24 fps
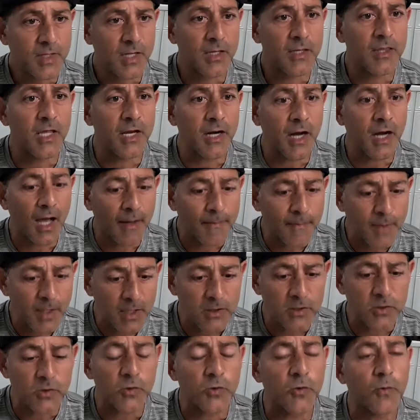that I'm going
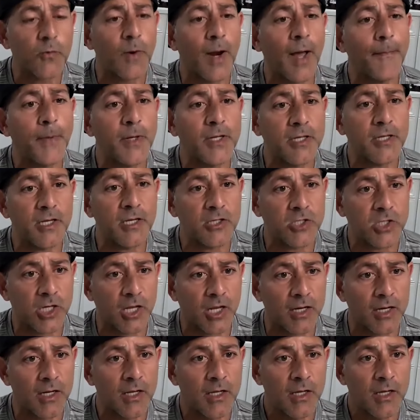to do the
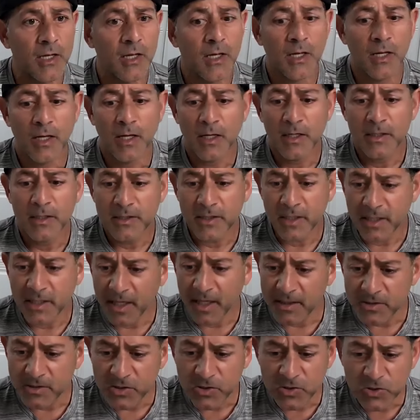repetition to
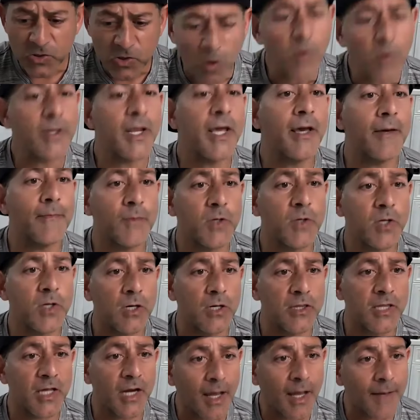get so damn
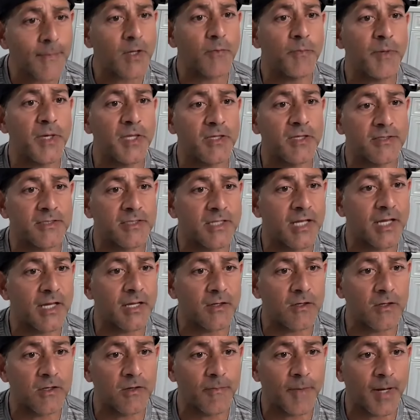good that I'm going to be the
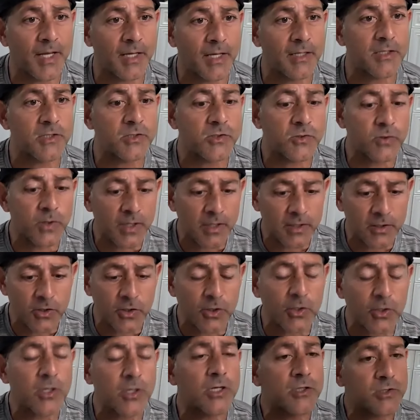standard in my industry, and
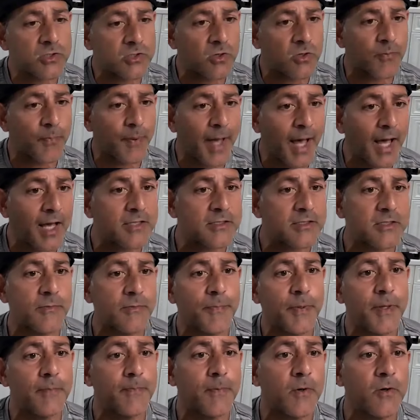you're going to surpass the
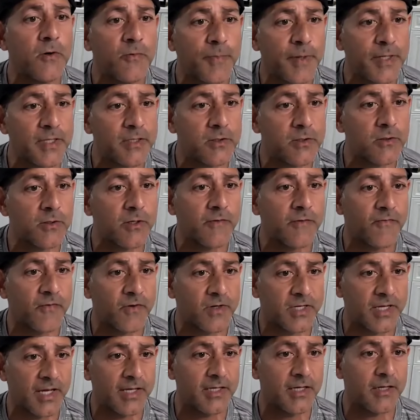people who've been doing it
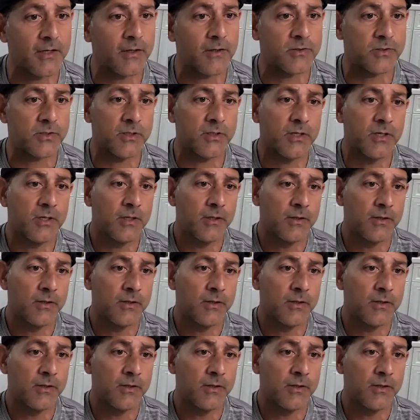for 10 years.